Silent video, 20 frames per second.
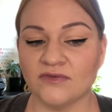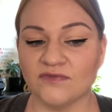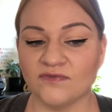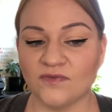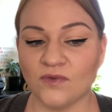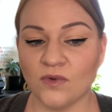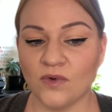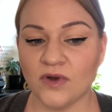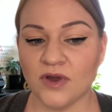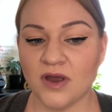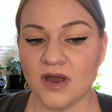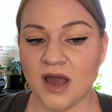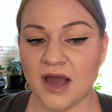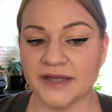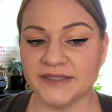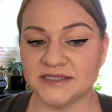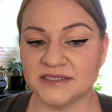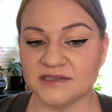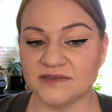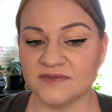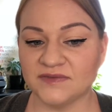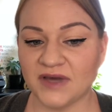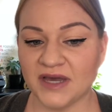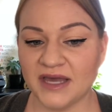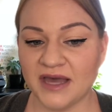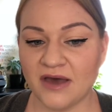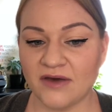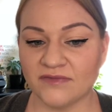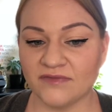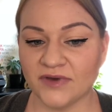4, identify
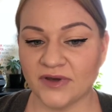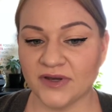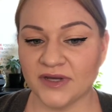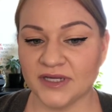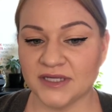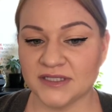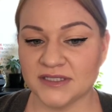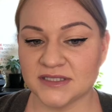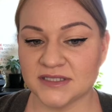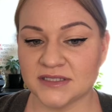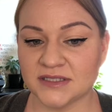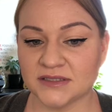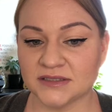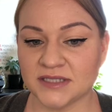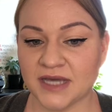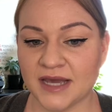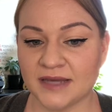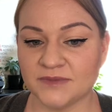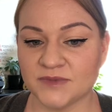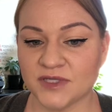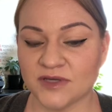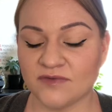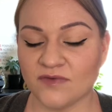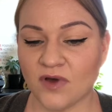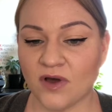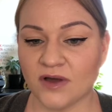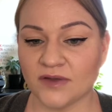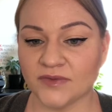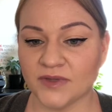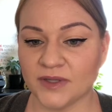how various types of
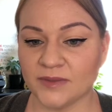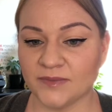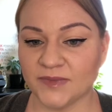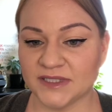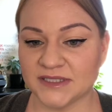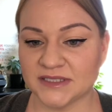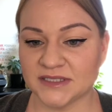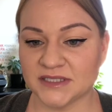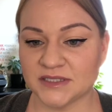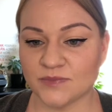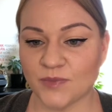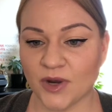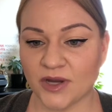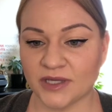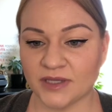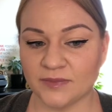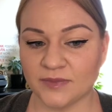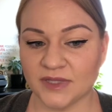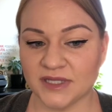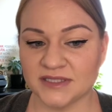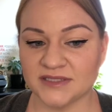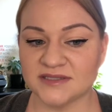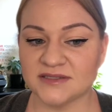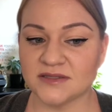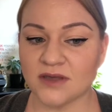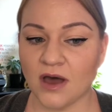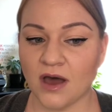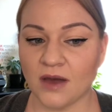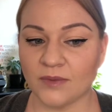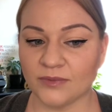online business marketplaces
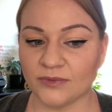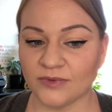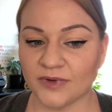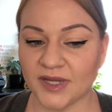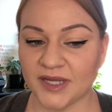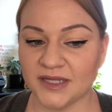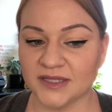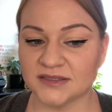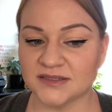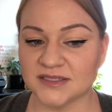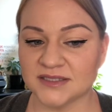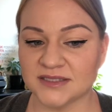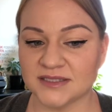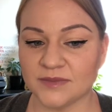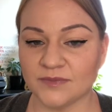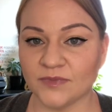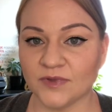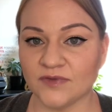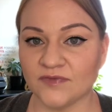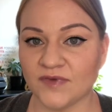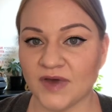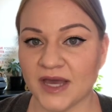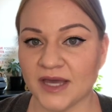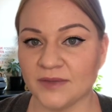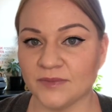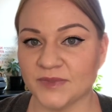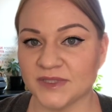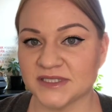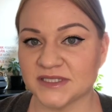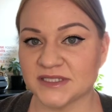operate to simplify
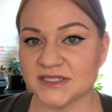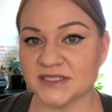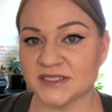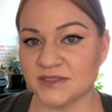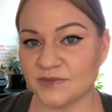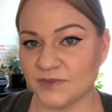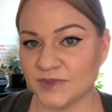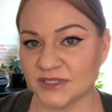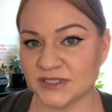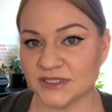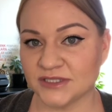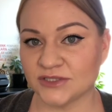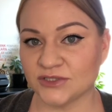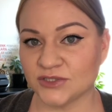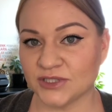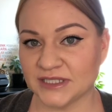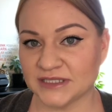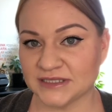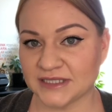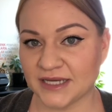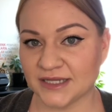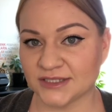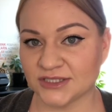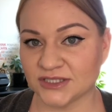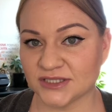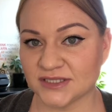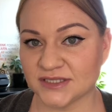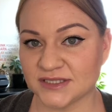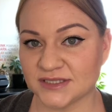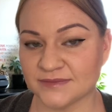business-to-business
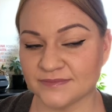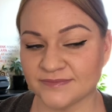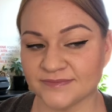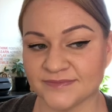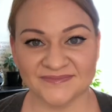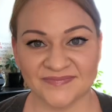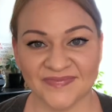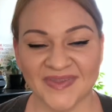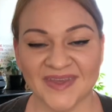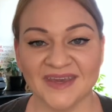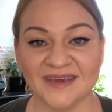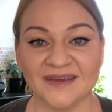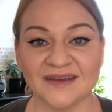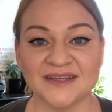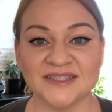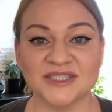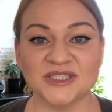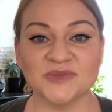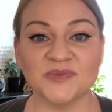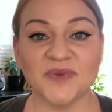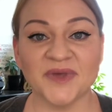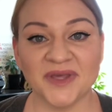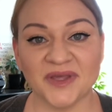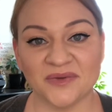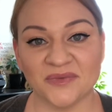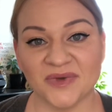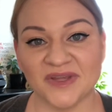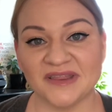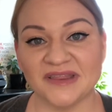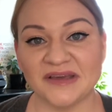transactions. To begin
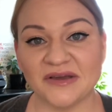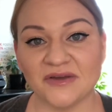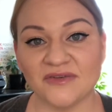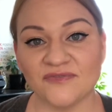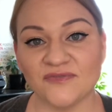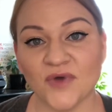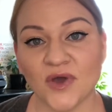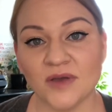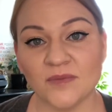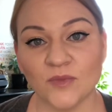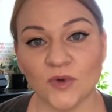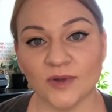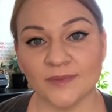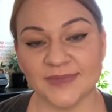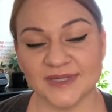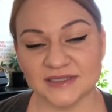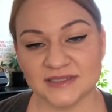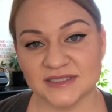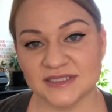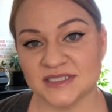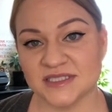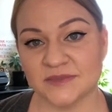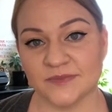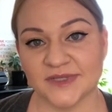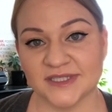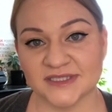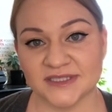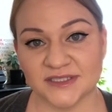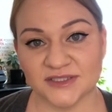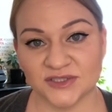with, there are far more
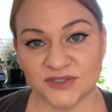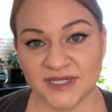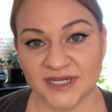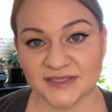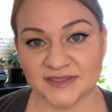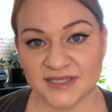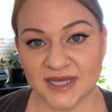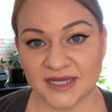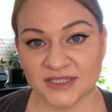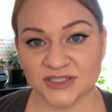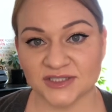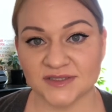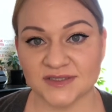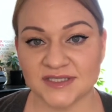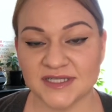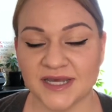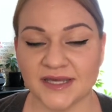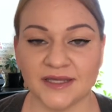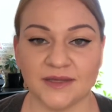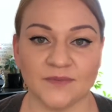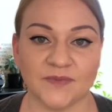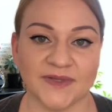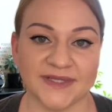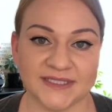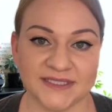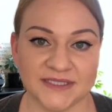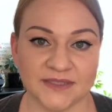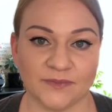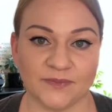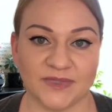business-to-business transactions taking place
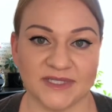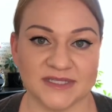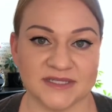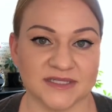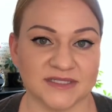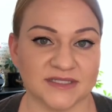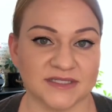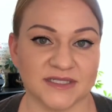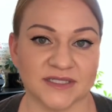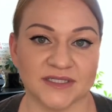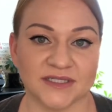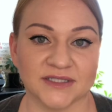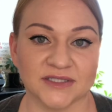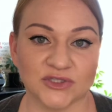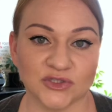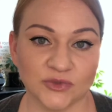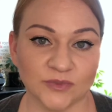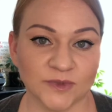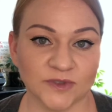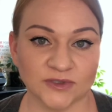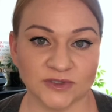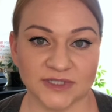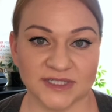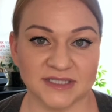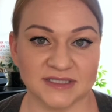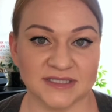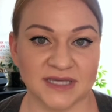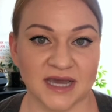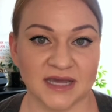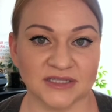than business-to-consumer
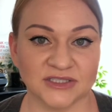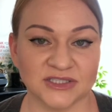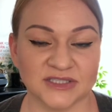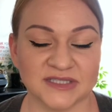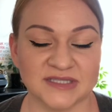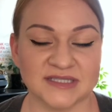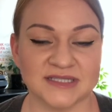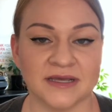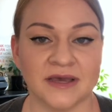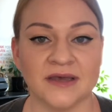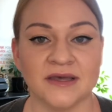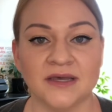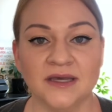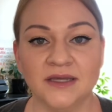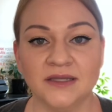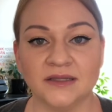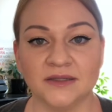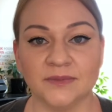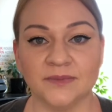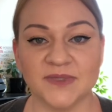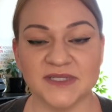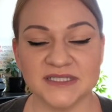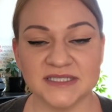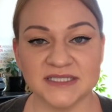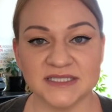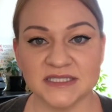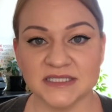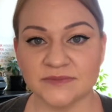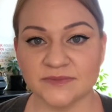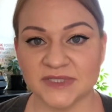transactions. The
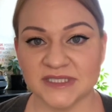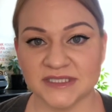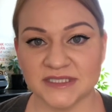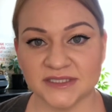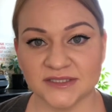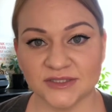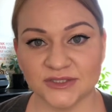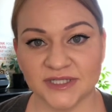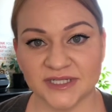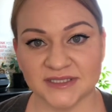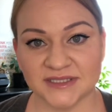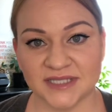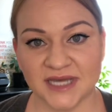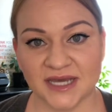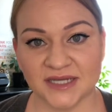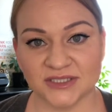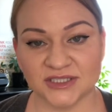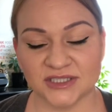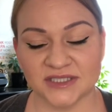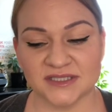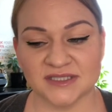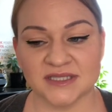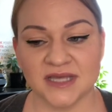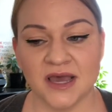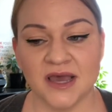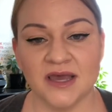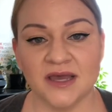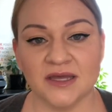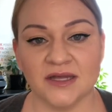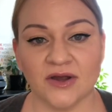business-to-business transactions
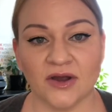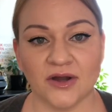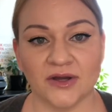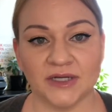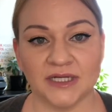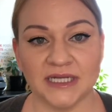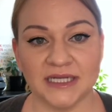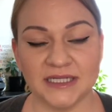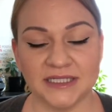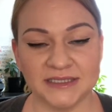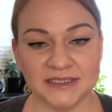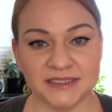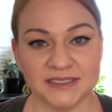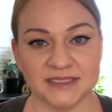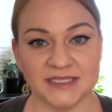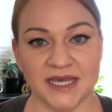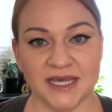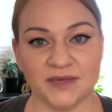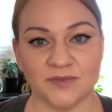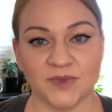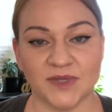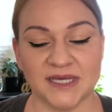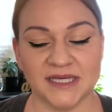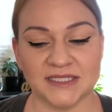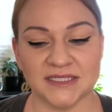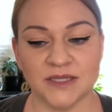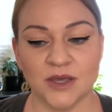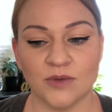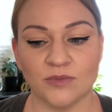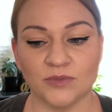are needed to take place
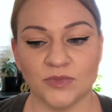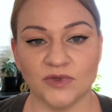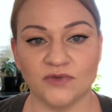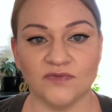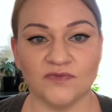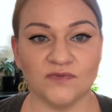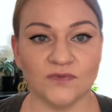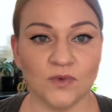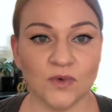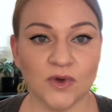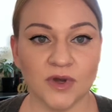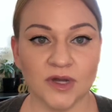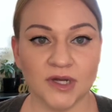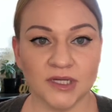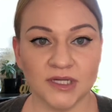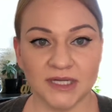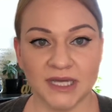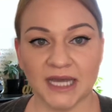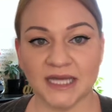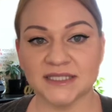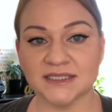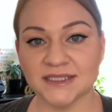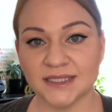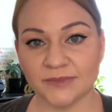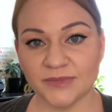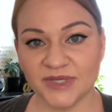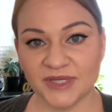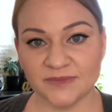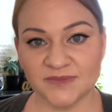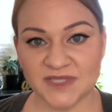before and
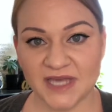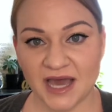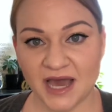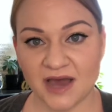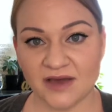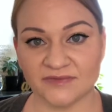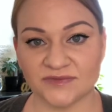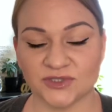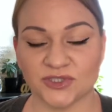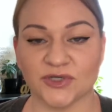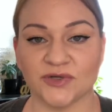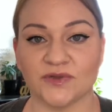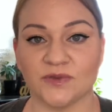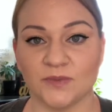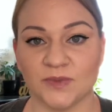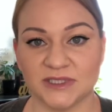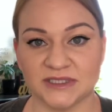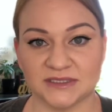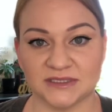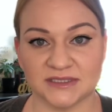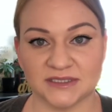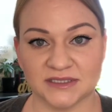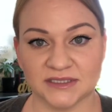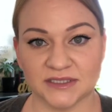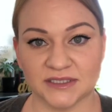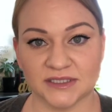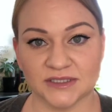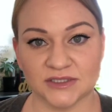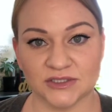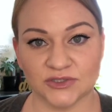sometimes after the
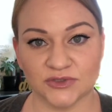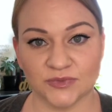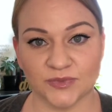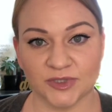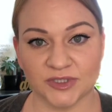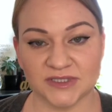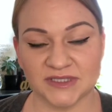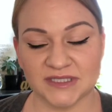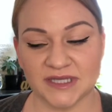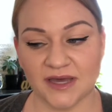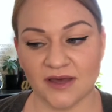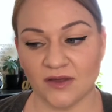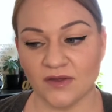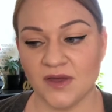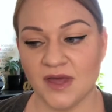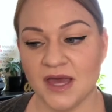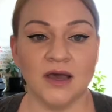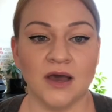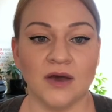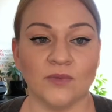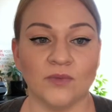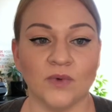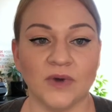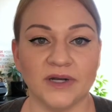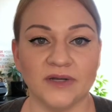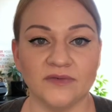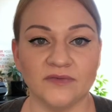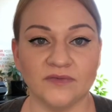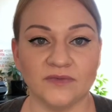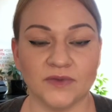business-to-consumer sale. One
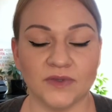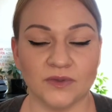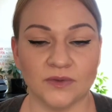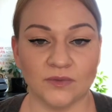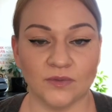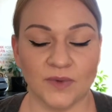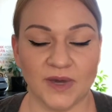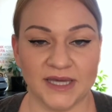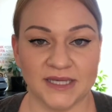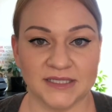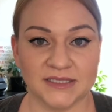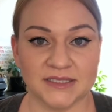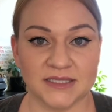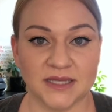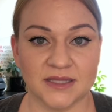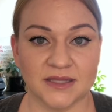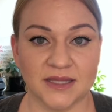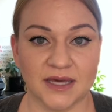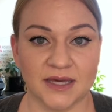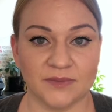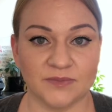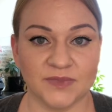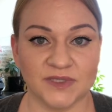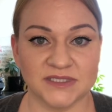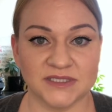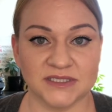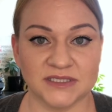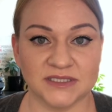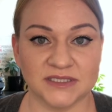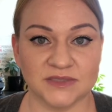of the ways that
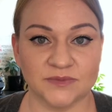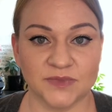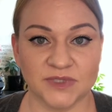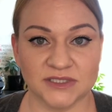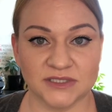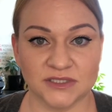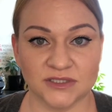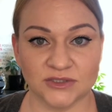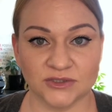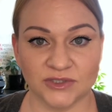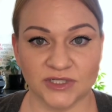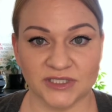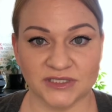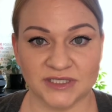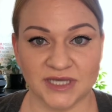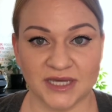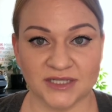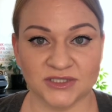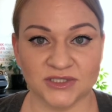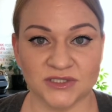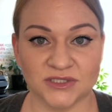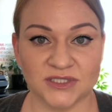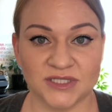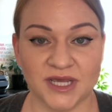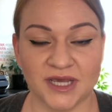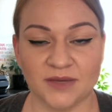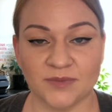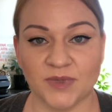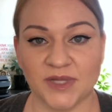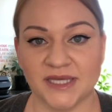business-to-business transactions
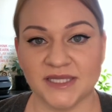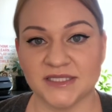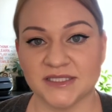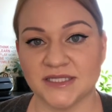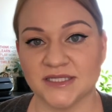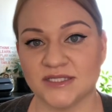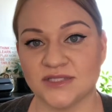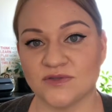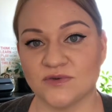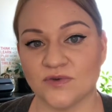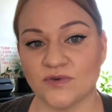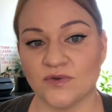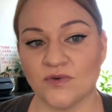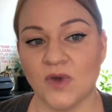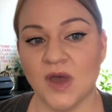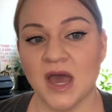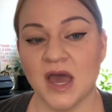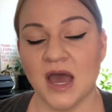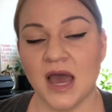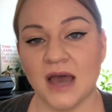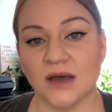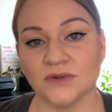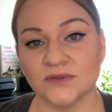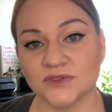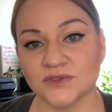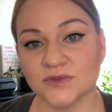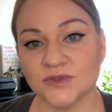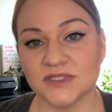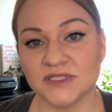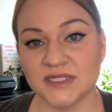take place is through
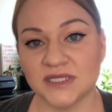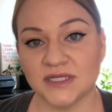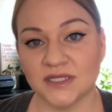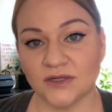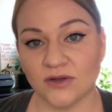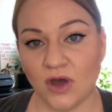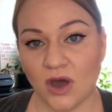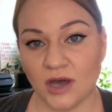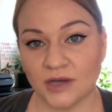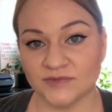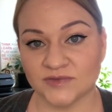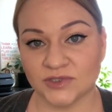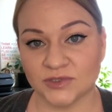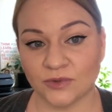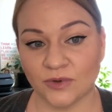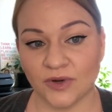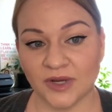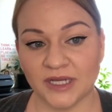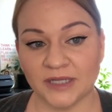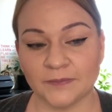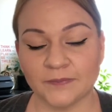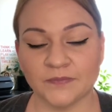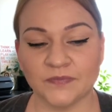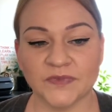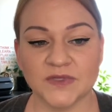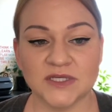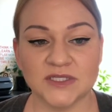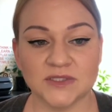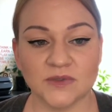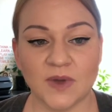outsourcing and offshoring. So